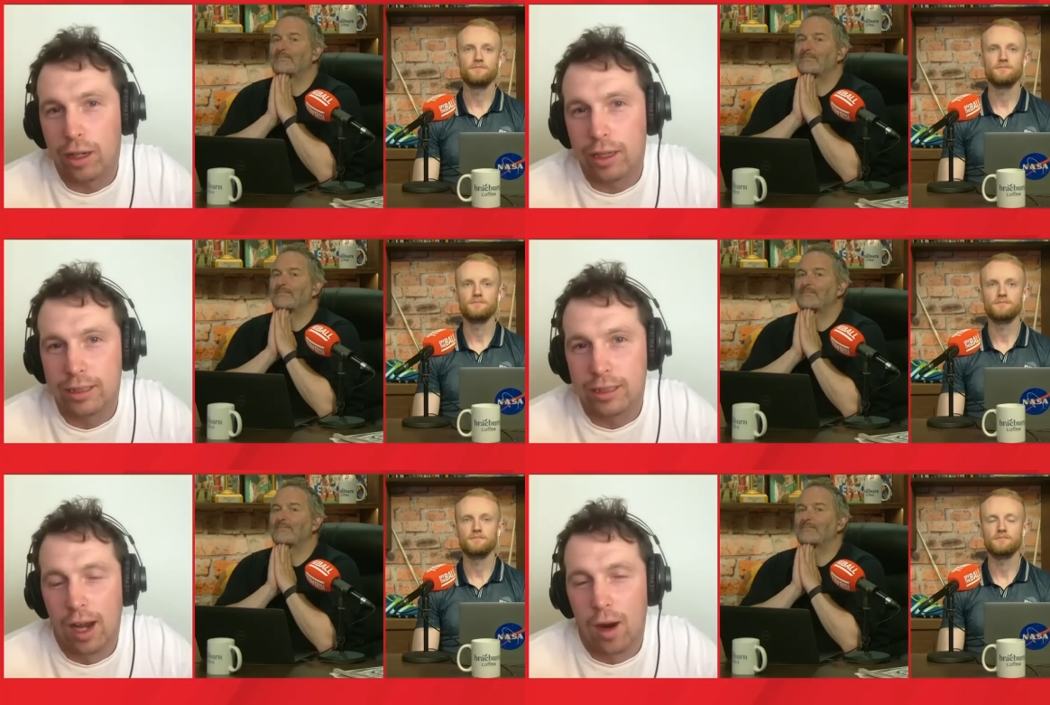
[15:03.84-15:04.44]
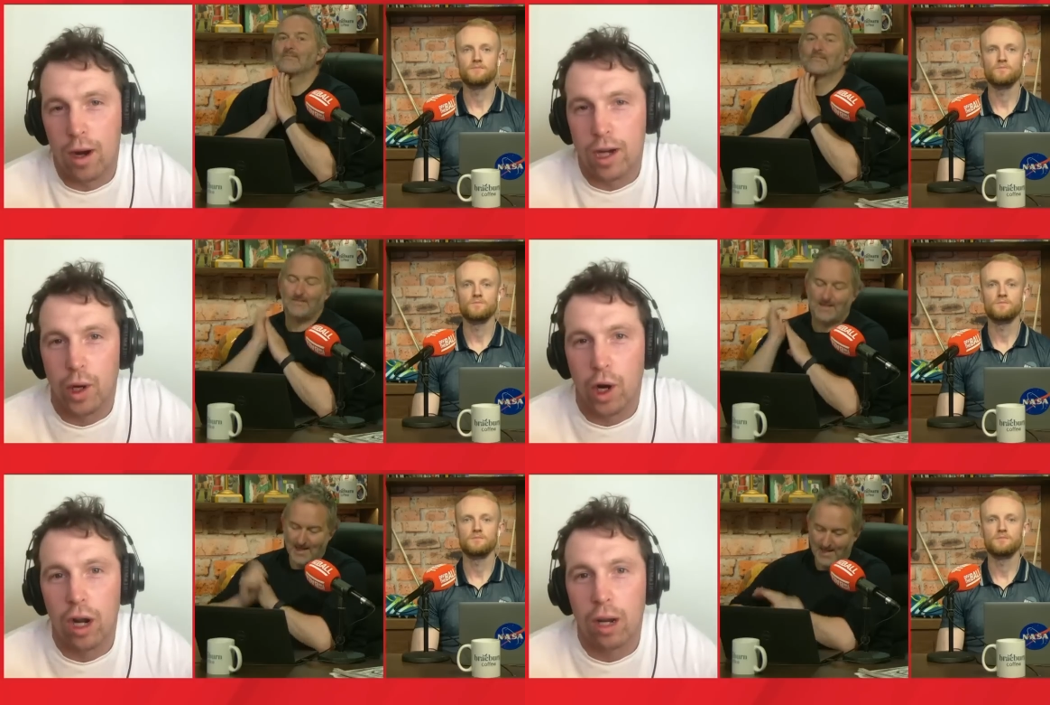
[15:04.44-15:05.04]
Speaker 1: noise. Whereas
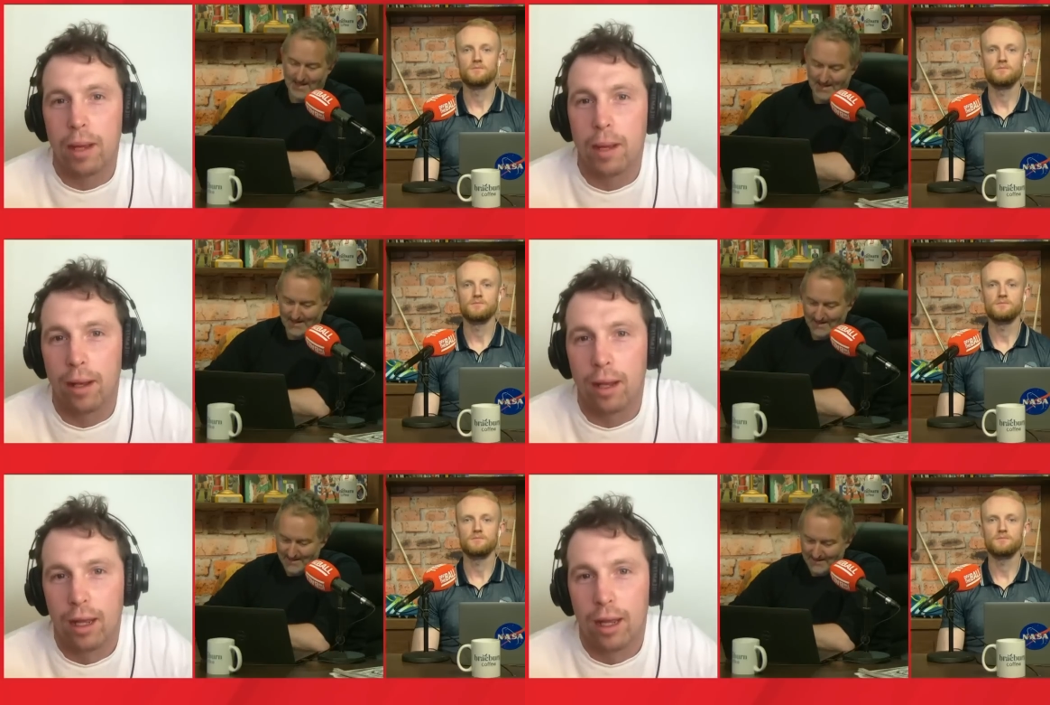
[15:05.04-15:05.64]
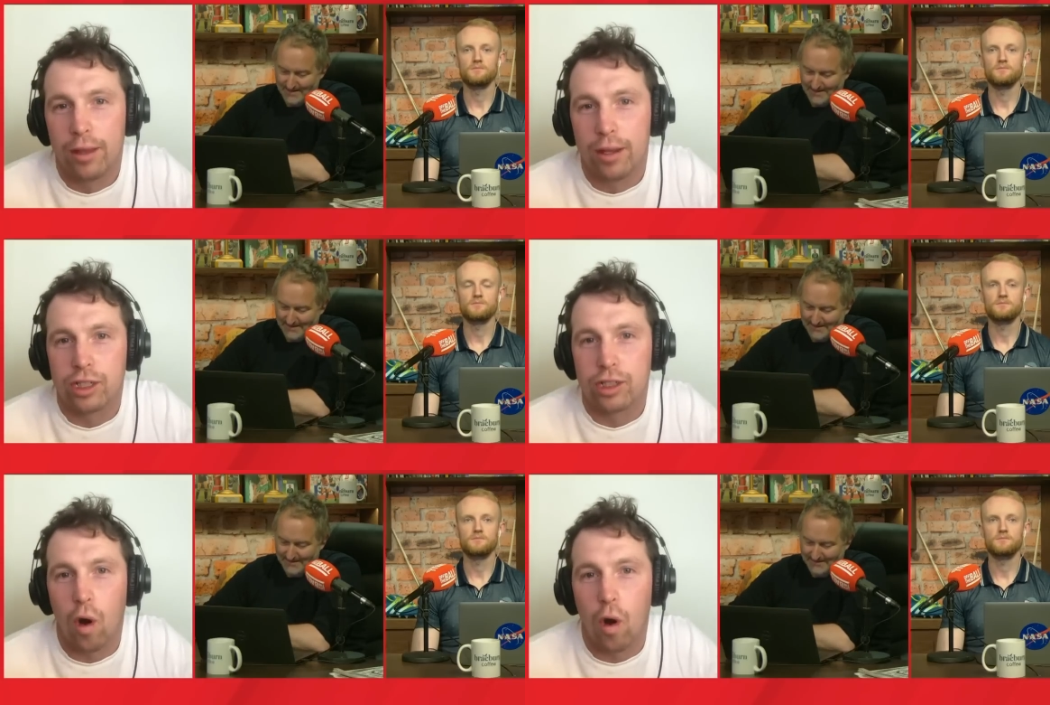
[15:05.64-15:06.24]
in hurling people, they're
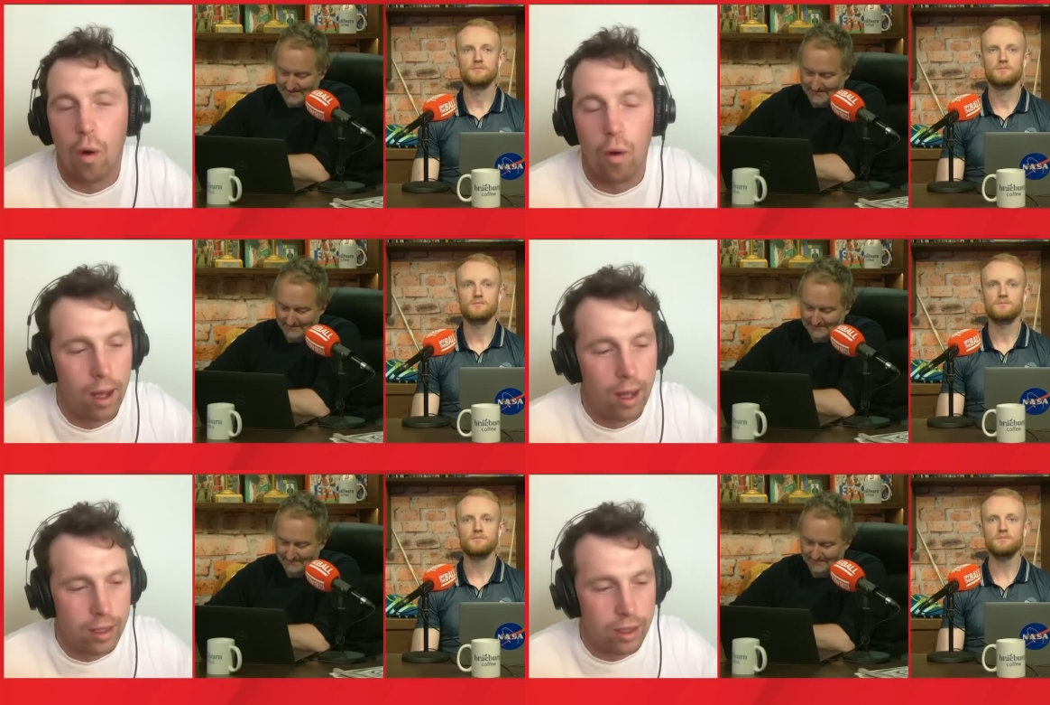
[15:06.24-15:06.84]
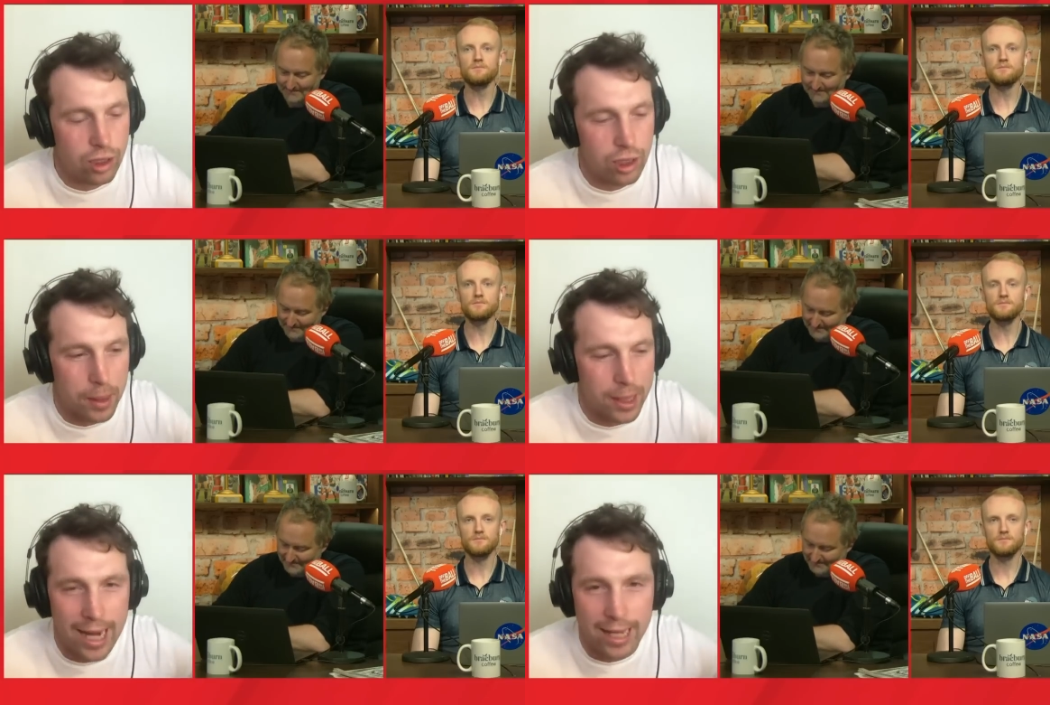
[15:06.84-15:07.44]
so they're such a
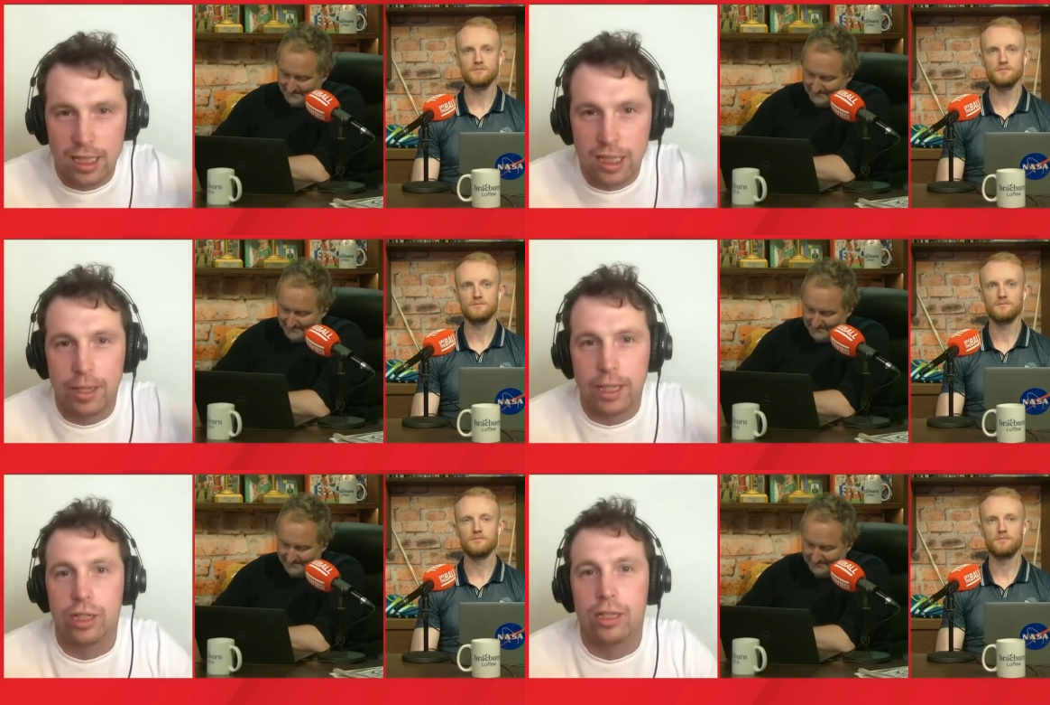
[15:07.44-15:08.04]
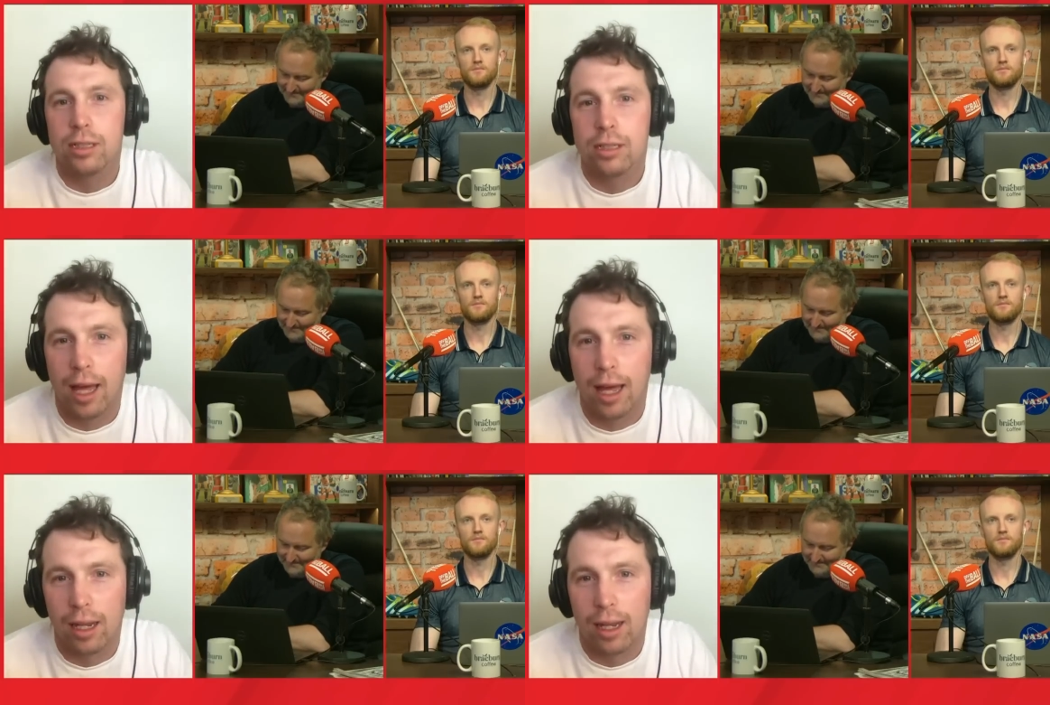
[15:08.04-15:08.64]
protected species
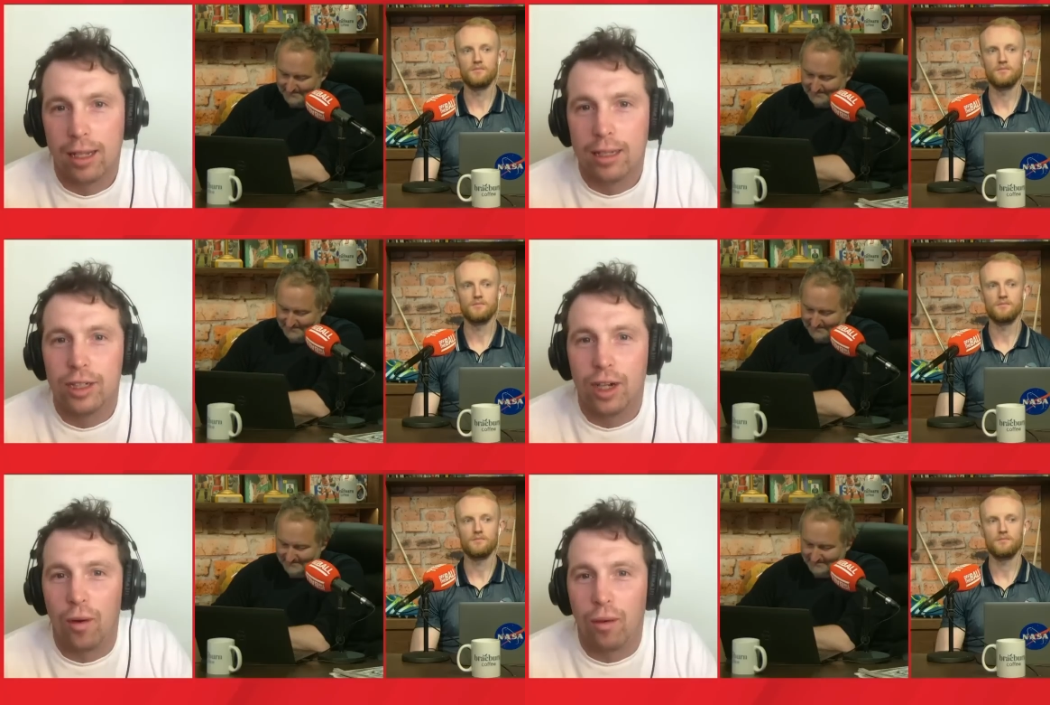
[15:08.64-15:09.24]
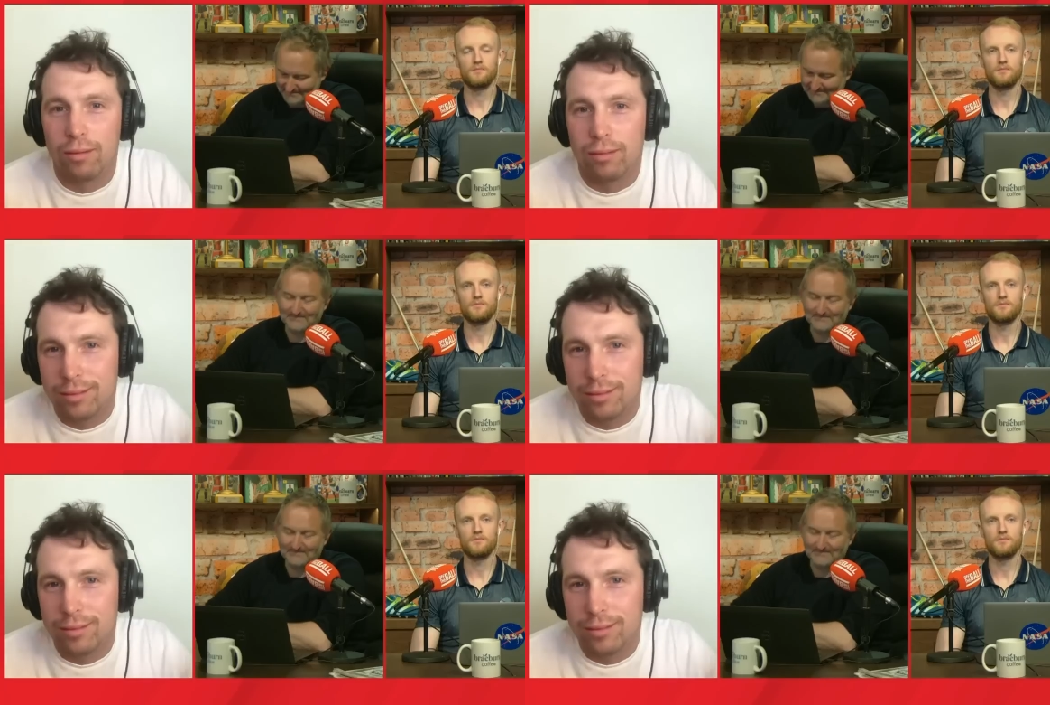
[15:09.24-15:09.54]
that, you know,